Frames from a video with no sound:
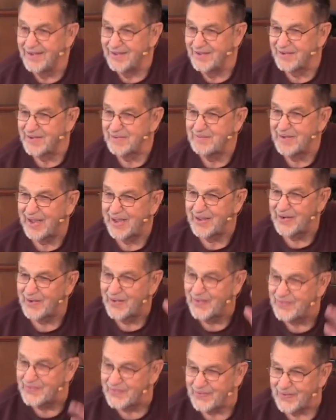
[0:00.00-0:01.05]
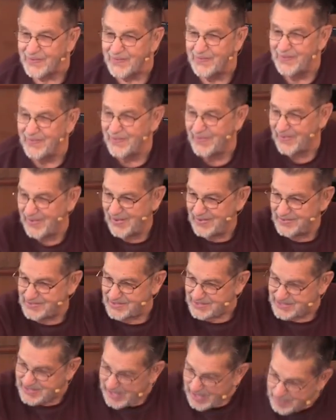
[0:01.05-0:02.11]
You can make it all through.
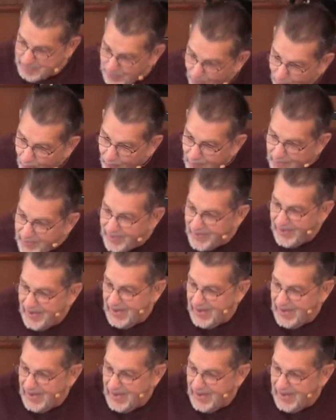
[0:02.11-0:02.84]
Just keep rolling.